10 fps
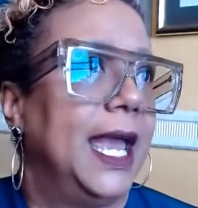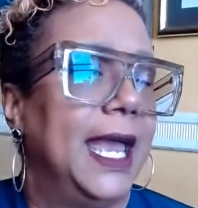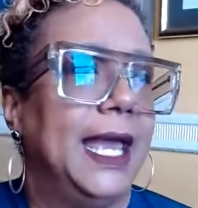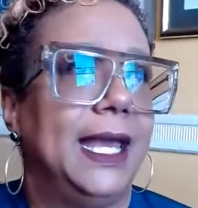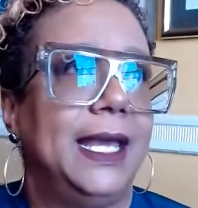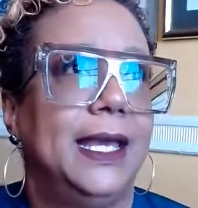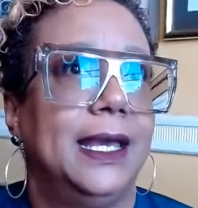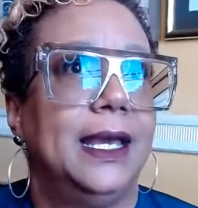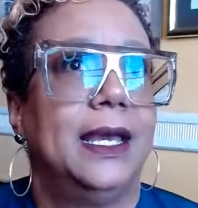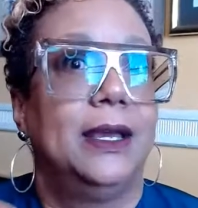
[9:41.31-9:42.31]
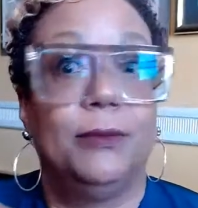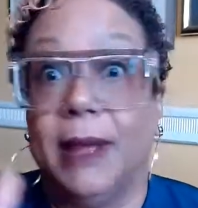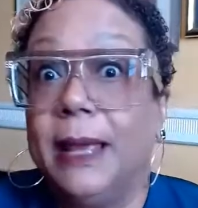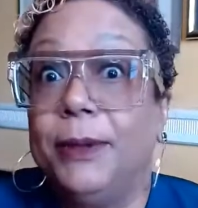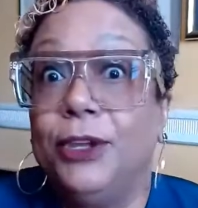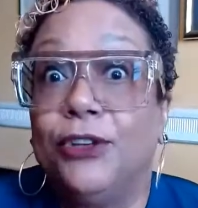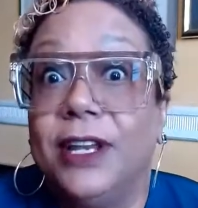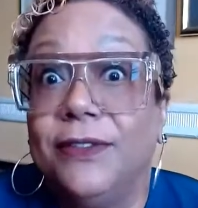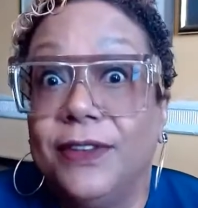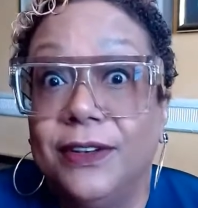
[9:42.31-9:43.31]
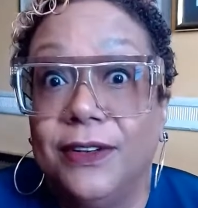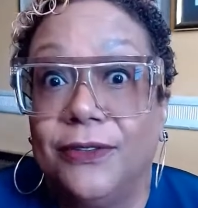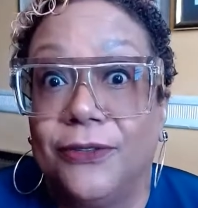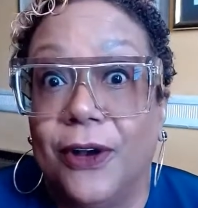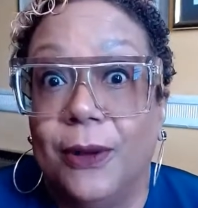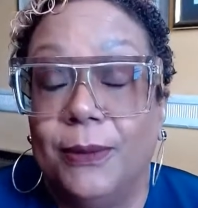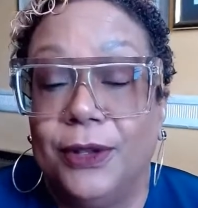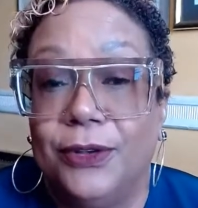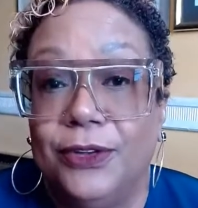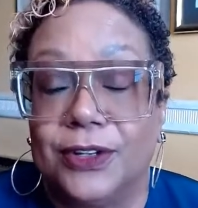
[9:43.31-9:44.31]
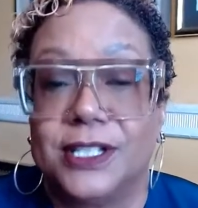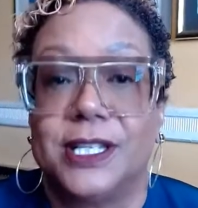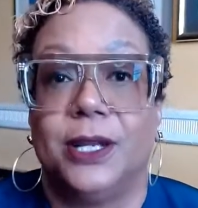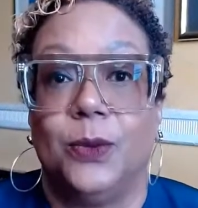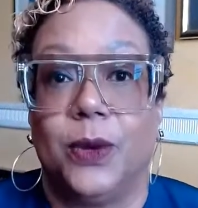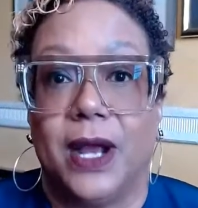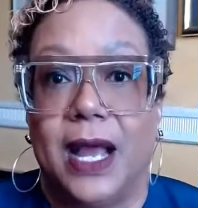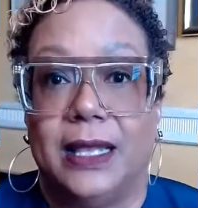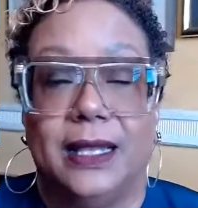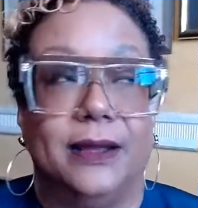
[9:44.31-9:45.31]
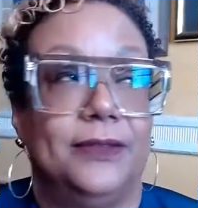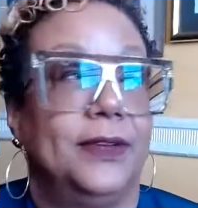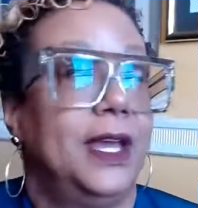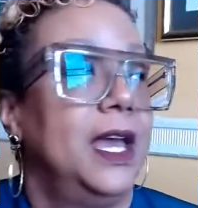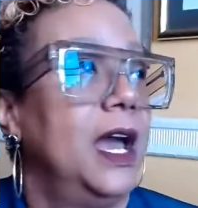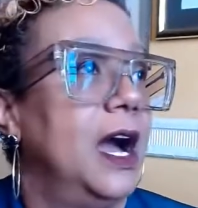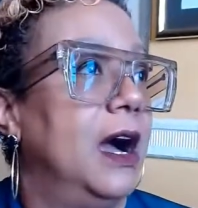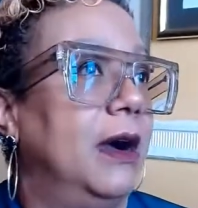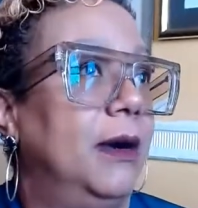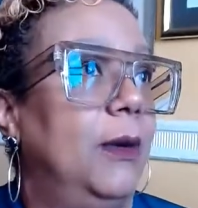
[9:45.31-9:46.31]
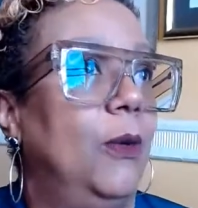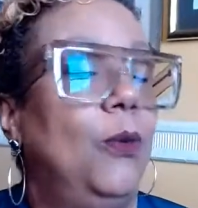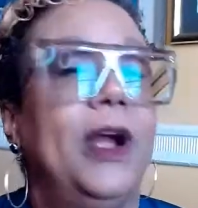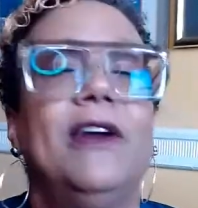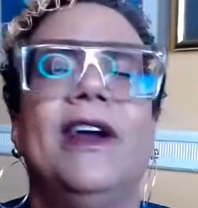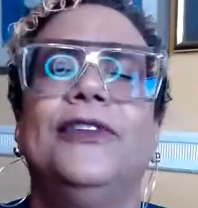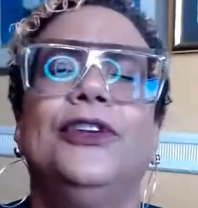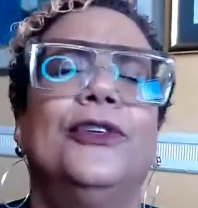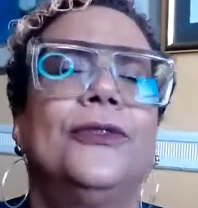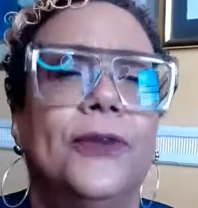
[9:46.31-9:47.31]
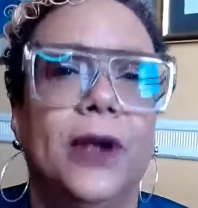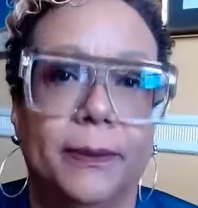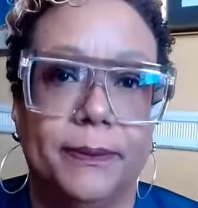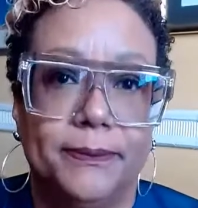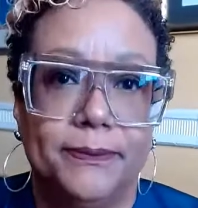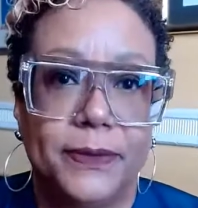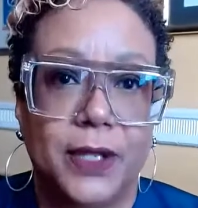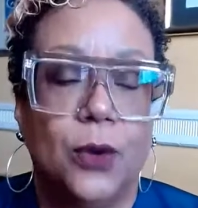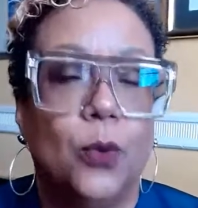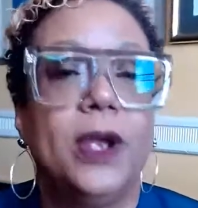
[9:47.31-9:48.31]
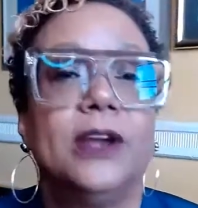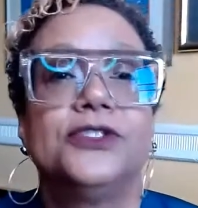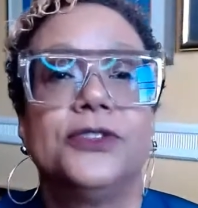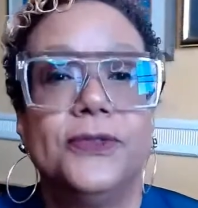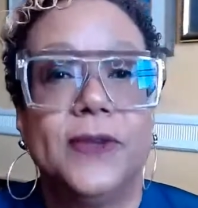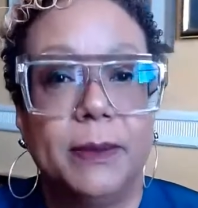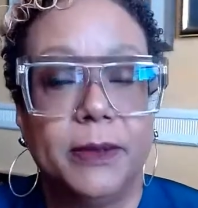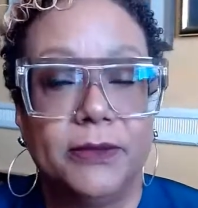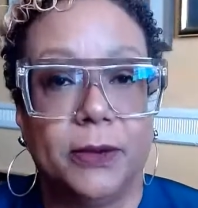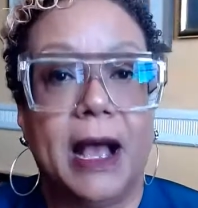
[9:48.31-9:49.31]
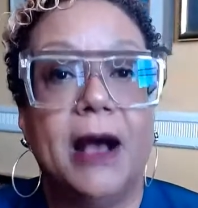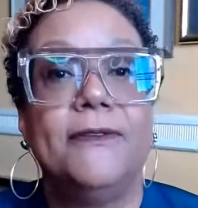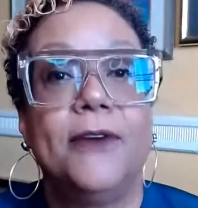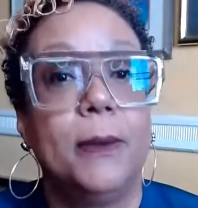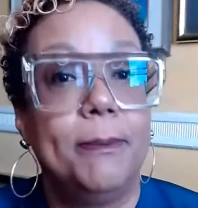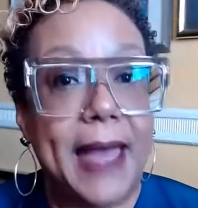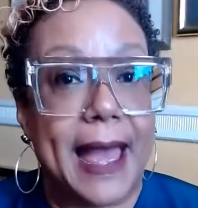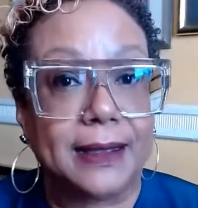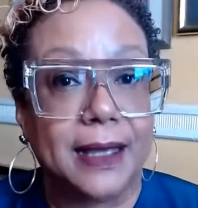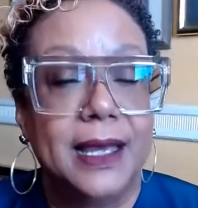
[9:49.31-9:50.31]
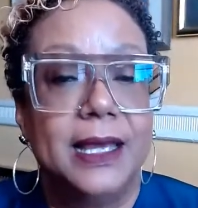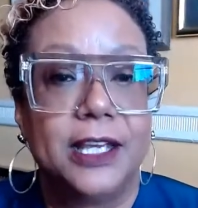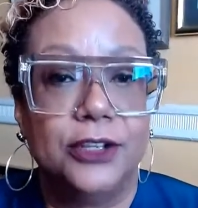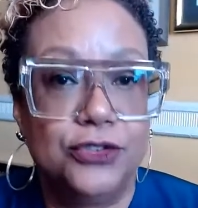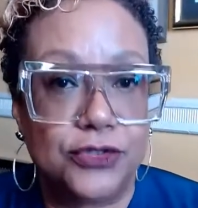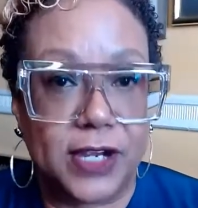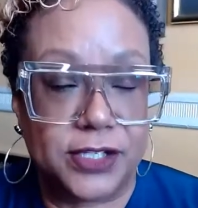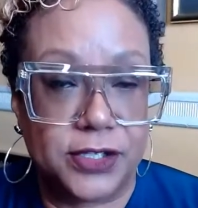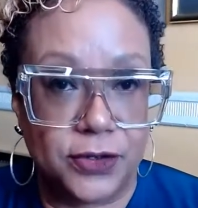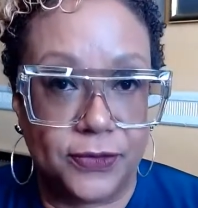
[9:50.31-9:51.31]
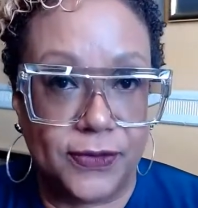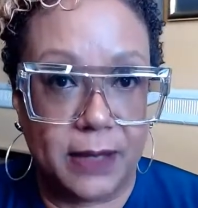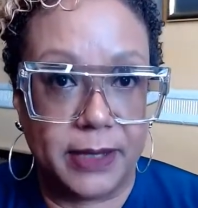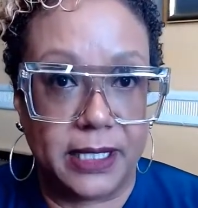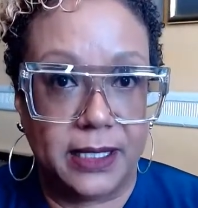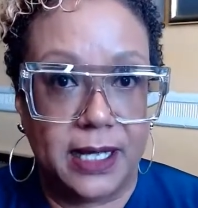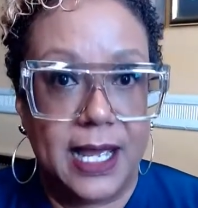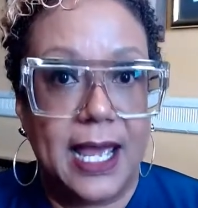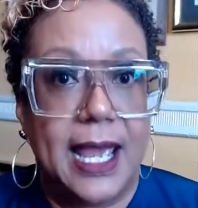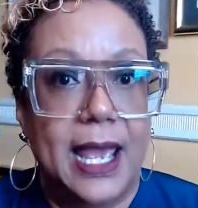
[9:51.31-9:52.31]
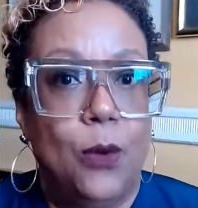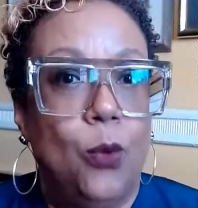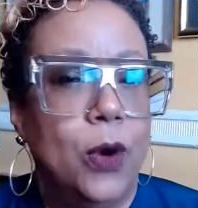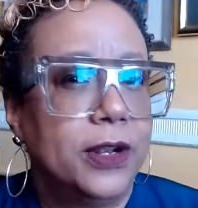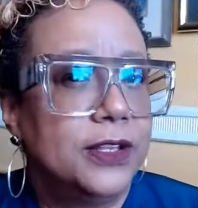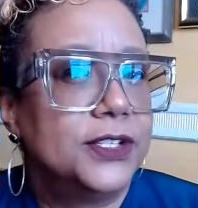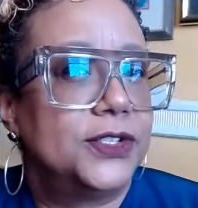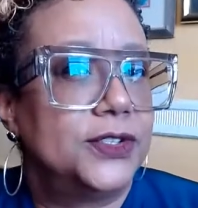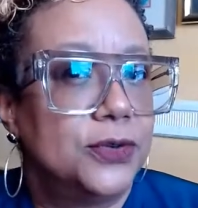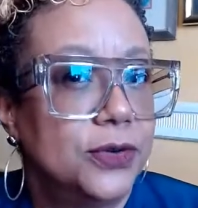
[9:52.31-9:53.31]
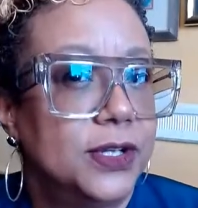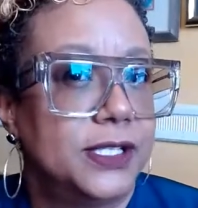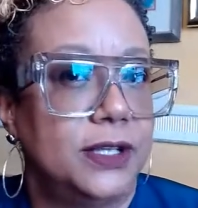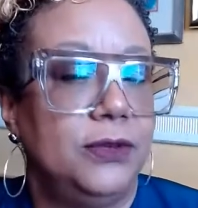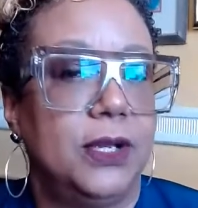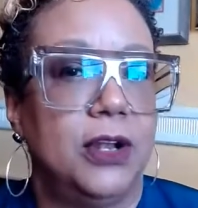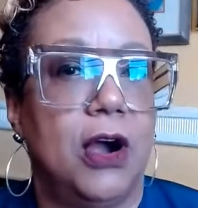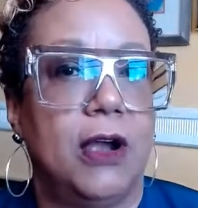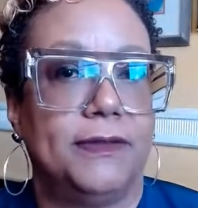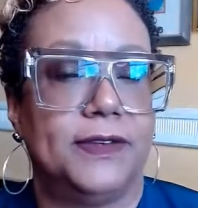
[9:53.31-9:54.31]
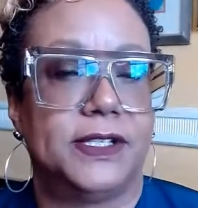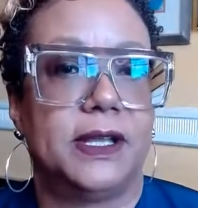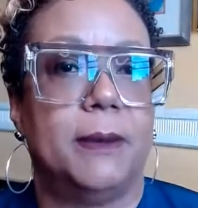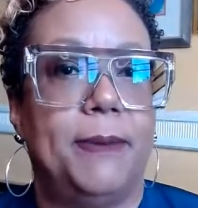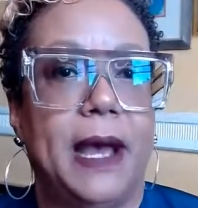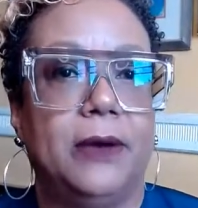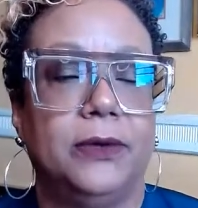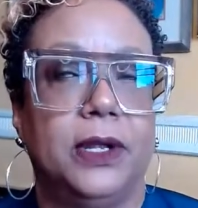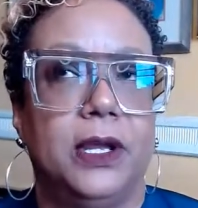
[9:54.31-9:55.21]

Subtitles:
A Maybe you're even from New York City, where I live. Wherever you're from, where's your family from? How far back can you trace your family? What are the stories that you can harvest about